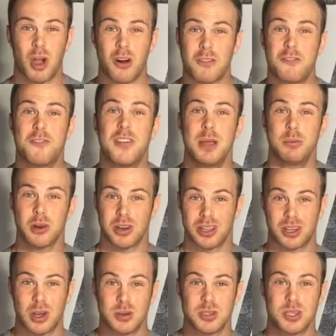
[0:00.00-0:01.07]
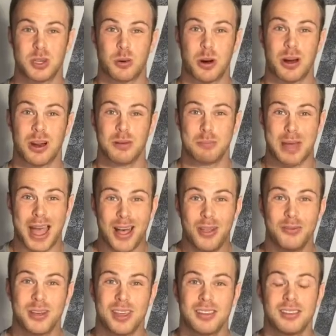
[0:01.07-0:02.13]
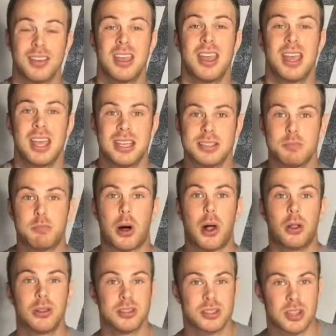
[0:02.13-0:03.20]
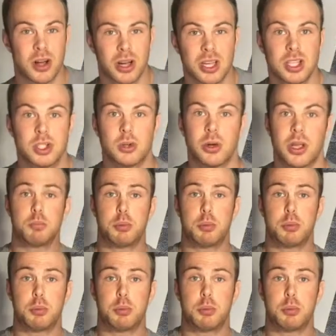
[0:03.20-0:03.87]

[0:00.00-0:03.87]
our femur that goes into our pelvis is a ball and socket joint.